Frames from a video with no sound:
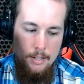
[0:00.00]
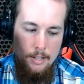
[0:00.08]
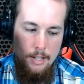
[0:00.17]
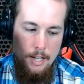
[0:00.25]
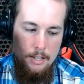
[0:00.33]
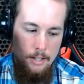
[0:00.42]

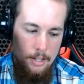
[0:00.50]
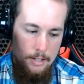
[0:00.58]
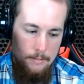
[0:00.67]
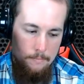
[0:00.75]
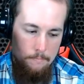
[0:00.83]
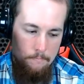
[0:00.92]
And look,
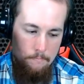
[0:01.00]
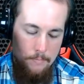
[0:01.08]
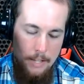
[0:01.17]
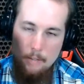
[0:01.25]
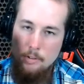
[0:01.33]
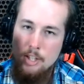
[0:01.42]

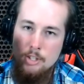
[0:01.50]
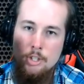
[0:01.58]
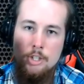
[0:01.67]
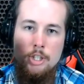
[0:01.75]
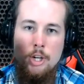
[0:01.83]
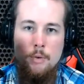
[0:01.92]
if he had
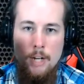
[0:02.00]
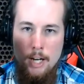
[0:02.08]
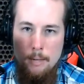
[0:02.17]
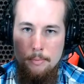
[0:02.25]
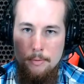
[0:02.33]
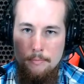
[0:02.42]
just shown
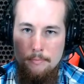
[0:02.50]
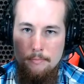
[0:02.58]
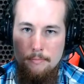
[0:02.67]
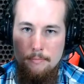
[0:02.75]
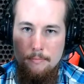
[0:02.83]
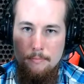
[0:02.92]
up
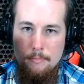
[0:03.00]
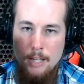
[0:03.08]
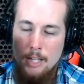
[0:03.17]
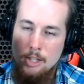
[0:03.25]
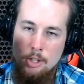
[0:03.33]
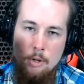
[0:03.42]

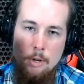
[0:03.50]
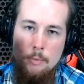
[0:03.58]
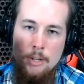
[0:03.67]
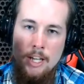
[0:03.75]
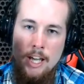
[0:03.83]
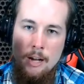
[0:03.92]
and he showed up
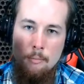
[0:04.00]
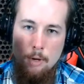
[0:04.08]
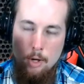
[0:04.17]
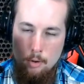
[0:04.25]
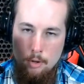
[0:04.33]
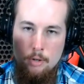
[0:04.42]
with a camera
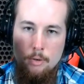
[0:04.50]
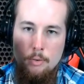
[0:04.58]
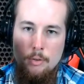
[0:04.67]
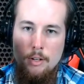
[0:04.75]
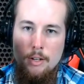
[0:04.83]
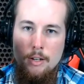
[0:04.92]
crew,
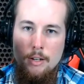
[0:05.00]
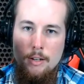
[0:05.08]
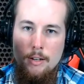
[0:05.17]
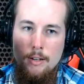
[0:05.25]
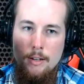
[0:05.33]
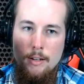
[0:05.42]

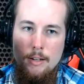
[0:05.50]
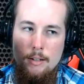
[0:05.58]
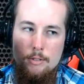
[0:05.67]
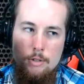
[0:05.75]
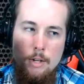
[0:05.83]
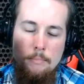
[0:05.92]

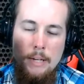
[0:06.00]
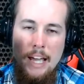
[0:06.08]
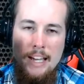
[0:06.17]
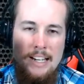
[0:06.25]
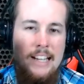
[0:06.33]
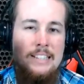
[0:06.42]
Trump
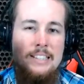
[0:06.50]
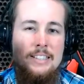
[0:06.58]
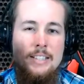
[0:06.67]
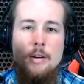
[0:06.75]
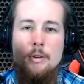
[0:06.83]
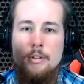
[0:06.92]
can't
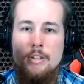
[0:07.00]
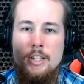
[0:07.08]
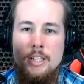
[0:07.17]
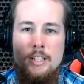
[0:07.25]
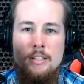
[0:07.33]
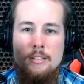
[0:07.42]

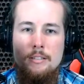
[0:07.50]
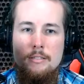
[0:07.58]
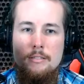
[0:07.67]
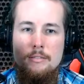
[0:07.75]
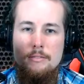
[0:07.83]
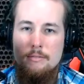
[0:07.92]
necessarily
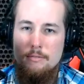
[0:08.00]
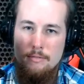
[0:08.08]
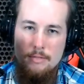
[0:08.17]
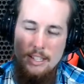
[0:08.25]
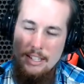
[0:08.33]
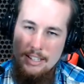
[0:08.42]

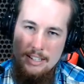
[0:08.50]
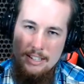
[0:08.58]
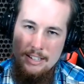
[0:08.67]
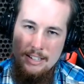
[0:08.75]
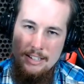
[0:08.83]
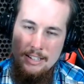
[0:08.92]

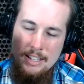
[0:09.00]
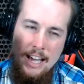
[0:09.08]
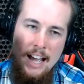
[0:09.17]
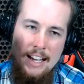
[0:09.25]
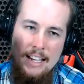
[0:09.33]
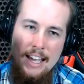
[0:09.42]
the
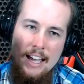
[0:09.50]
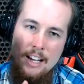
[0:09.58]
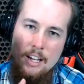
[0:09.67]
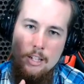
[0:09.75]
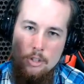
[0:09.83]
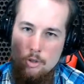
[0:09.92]
guy can't
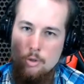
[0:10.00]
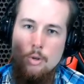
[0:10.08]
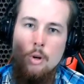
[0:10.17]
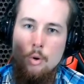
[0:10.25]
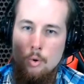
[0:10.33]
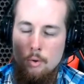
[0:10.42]

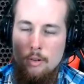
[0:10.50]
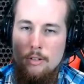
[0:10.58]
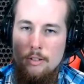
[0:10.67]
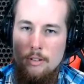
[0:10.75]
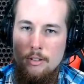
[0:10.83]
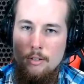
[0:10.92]
control
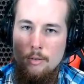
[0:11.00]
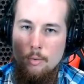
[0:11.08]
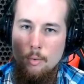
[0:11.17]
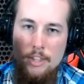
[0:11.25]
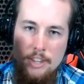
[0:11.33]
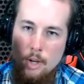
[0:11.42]

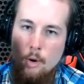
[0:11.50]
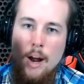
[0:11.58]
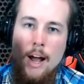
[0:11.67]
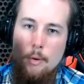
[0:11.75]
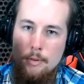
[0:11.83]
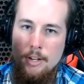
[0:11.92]
what the
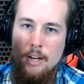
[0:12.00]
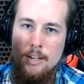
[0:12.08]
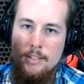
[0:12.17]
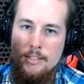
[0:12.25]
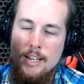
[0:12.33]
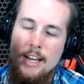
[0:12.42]
crowd
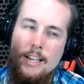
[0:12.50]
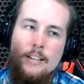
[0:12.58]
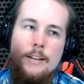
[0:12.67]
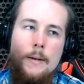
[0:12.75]
does. Like